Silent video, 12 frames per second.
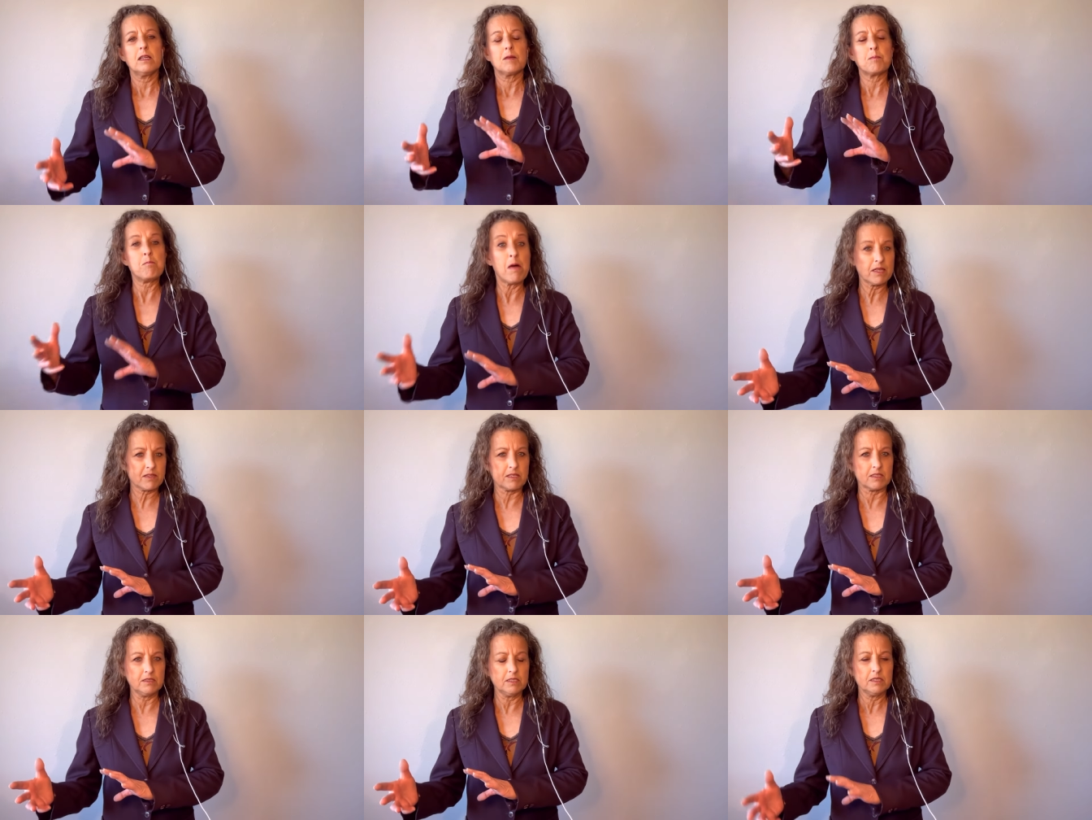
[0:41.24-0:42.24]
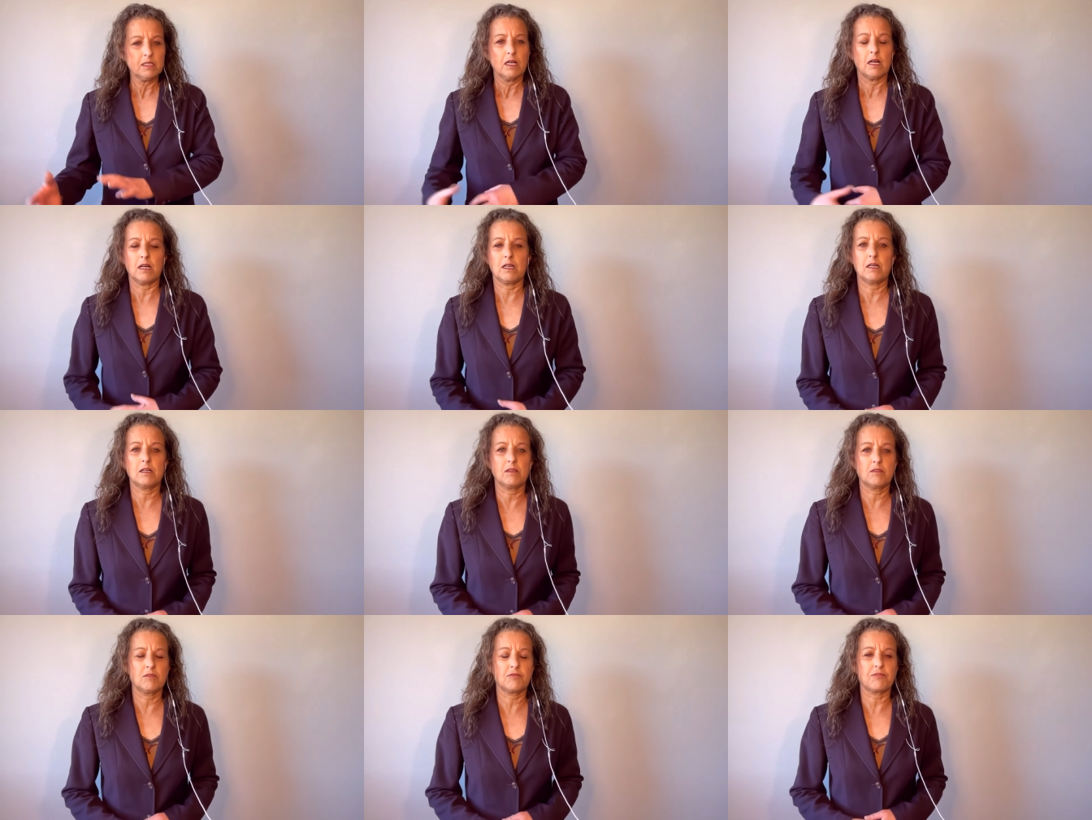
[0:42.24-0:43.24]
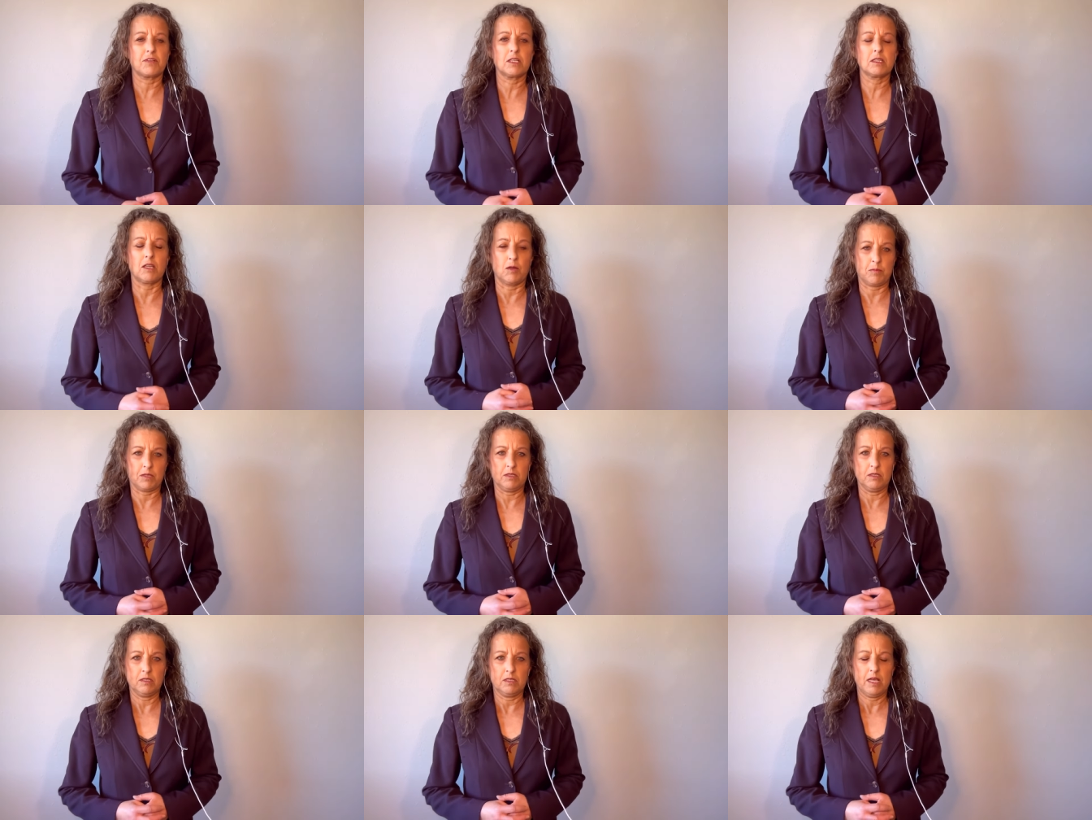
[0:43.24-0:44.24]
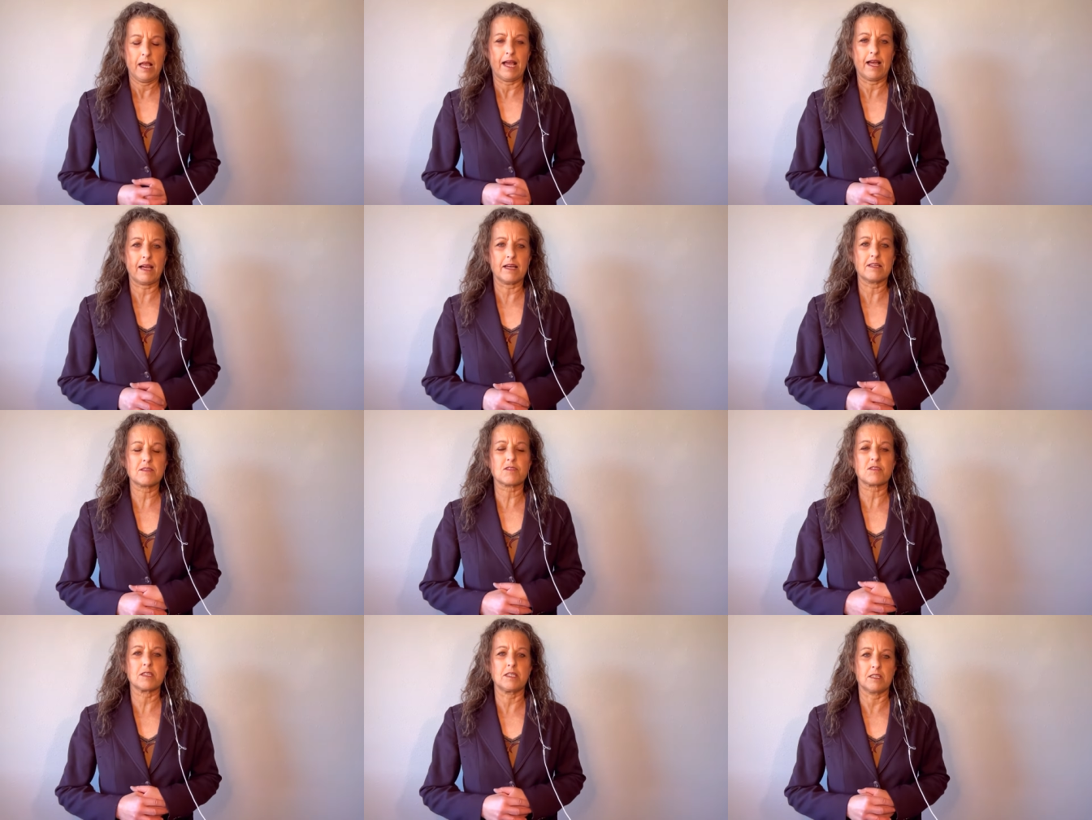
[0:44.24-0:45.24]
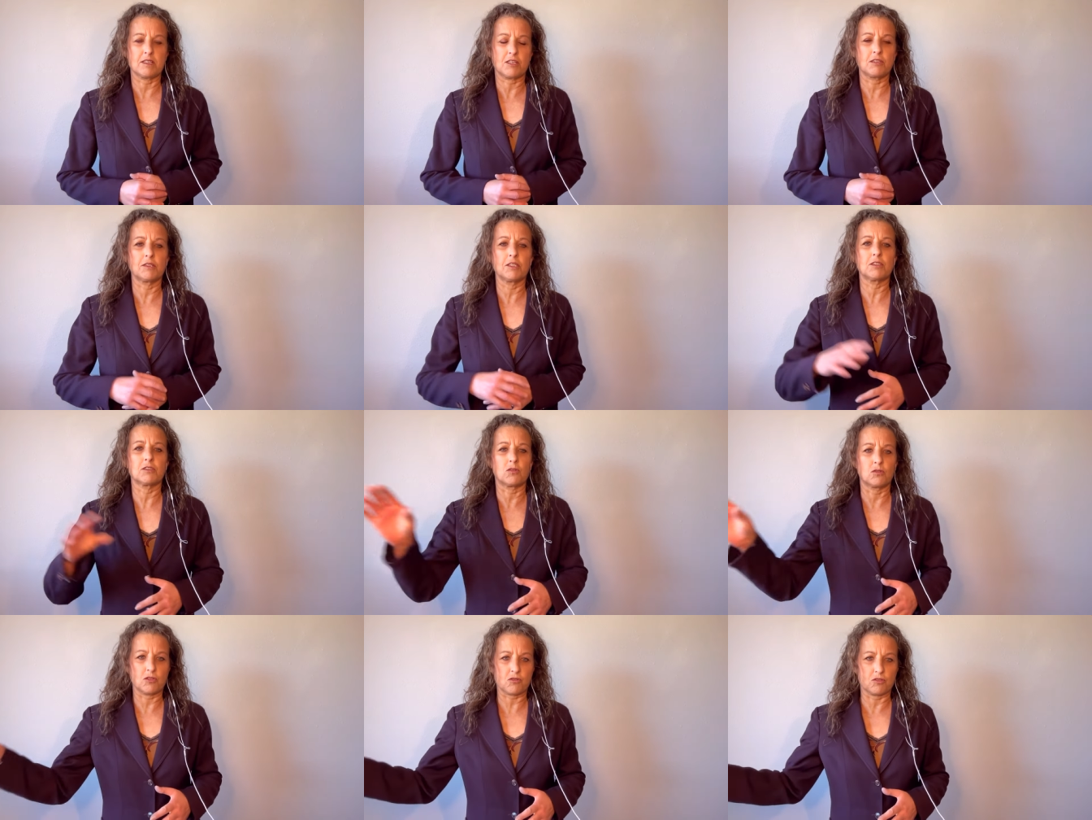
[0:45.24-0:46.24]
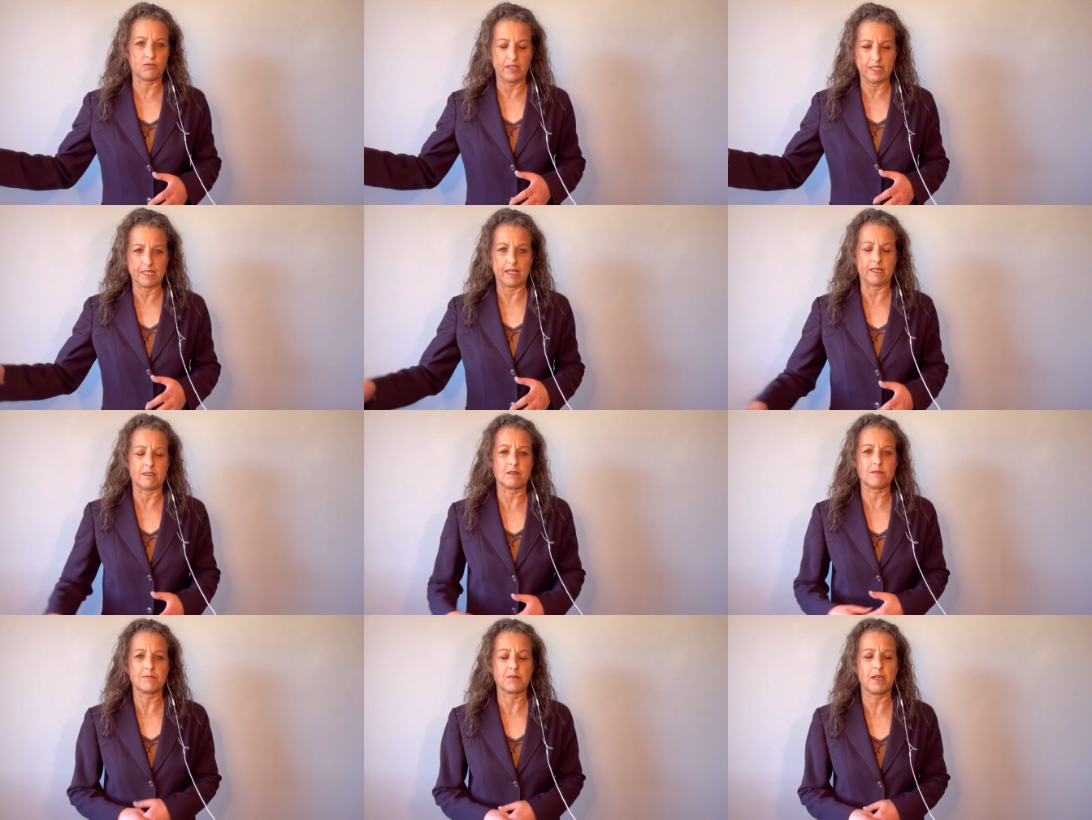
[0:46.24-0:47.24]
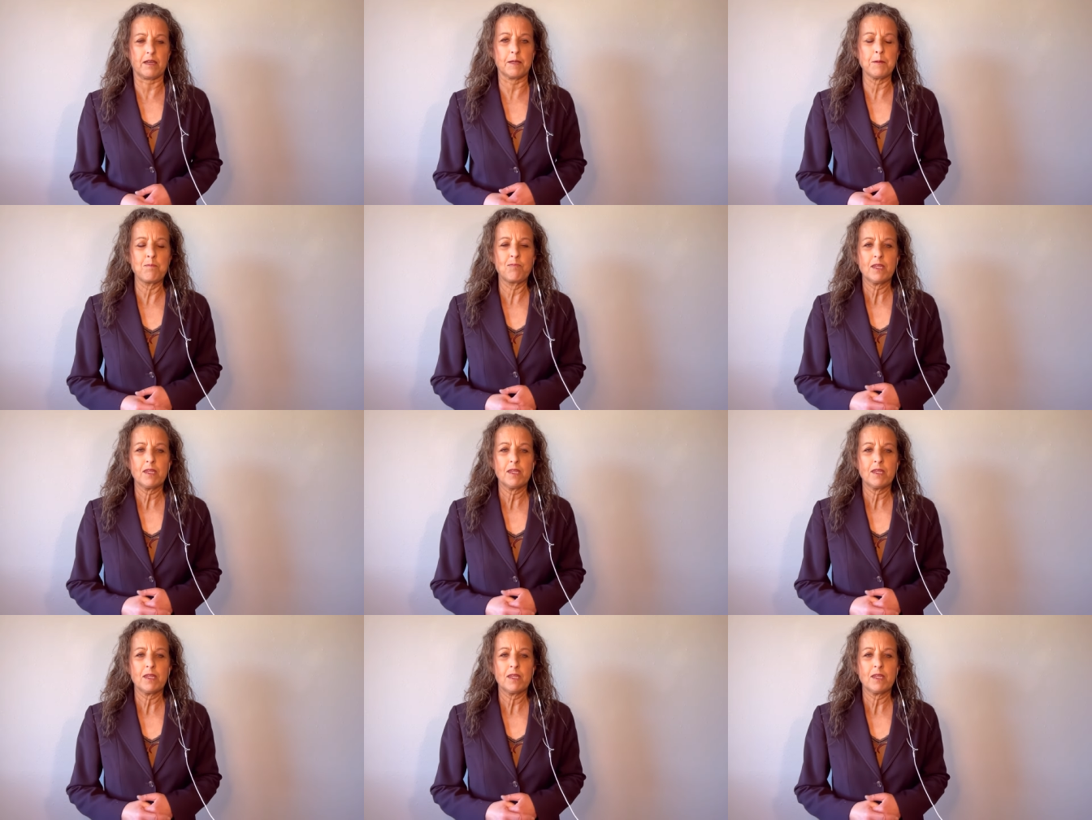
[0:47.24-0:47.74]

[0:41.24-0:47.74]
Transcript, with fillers: method of lumber as the interior or sort of inland, okay?